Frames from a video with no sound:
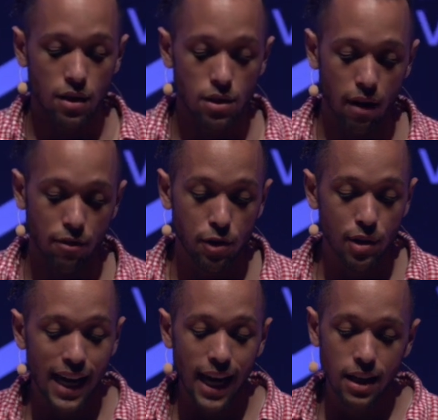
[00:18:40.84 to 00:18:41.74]
So I've
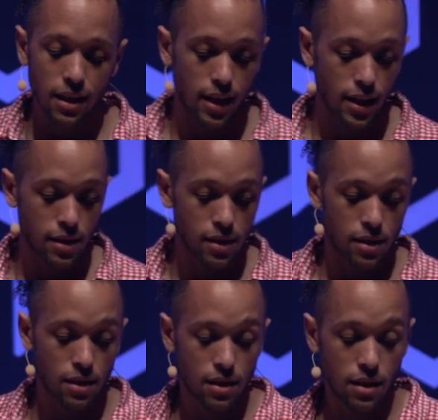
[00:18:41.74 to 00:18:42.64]
created
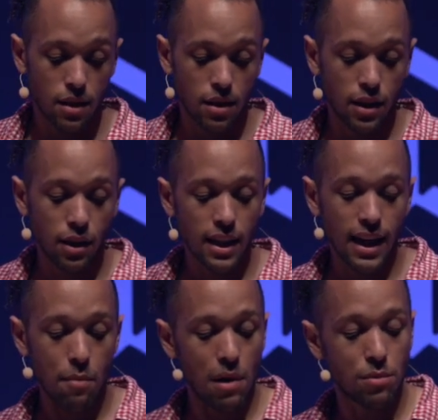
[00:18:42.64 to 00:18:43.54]
this Unity
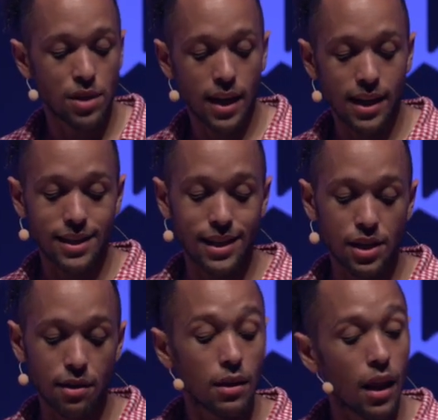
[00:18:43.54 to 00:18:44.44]
game object as a
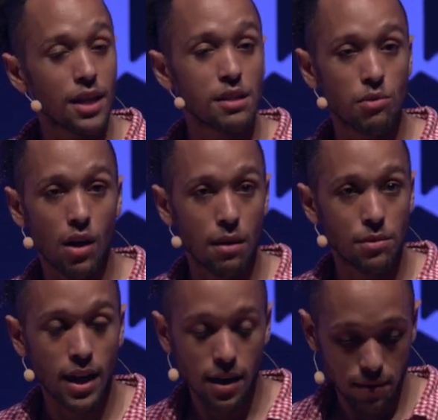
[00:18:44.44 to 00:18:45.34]
serializable
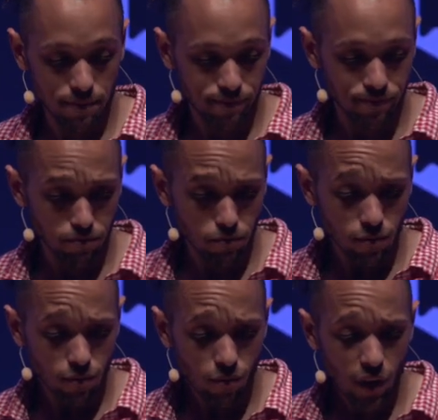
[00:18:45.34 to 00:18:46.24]
object,
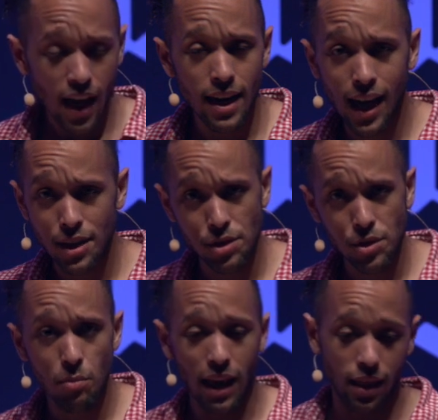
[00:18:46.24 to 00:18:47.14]
and it has
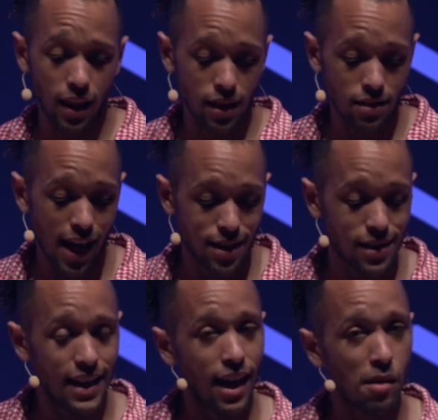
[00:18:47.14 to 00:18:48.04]
two main things. It has
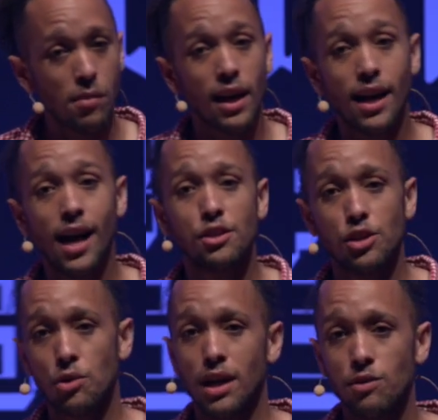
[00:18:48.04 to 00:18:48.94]
the name, and it has a
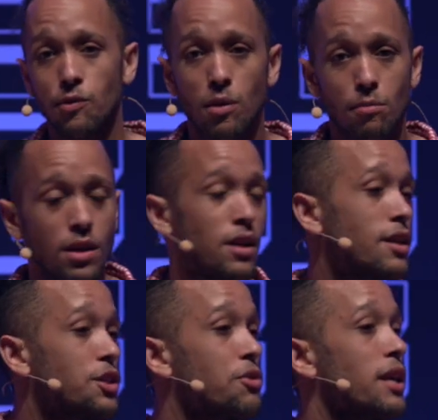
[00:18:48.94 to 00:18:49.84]
transform.
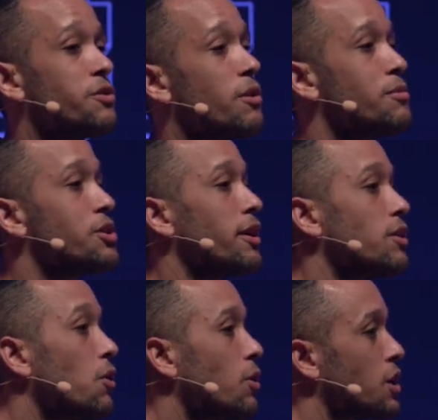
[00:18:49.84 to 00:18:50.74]
Transform is going
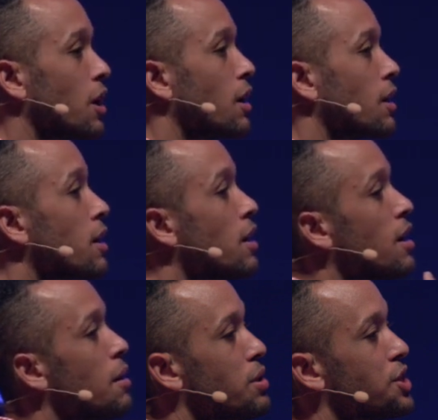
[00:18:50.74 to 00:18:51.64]
to hold our
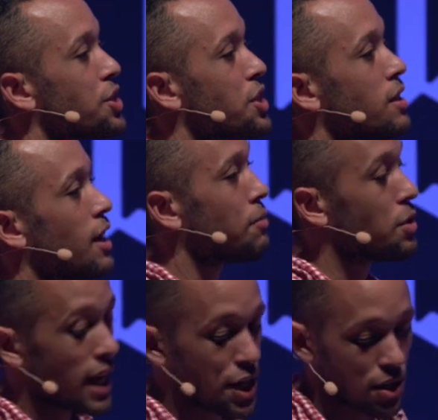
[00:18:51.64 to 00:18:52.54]
position and
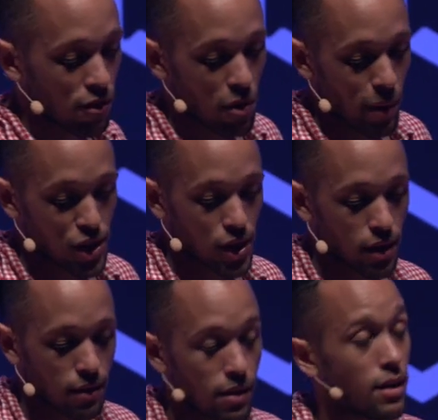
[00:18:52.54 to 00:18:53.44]
rotation
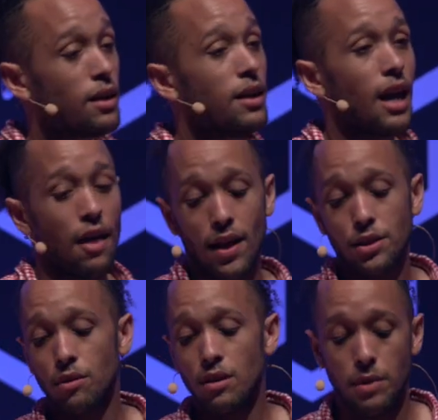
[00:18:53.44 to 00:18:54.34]
information, and
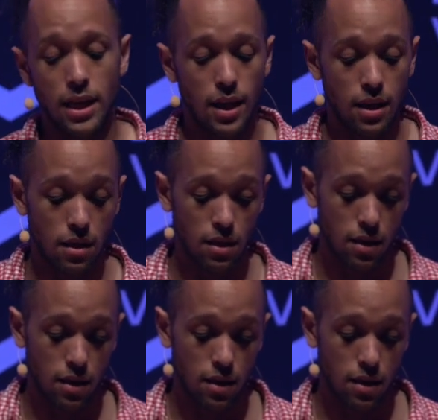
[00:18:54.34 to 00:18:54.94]
that's going to be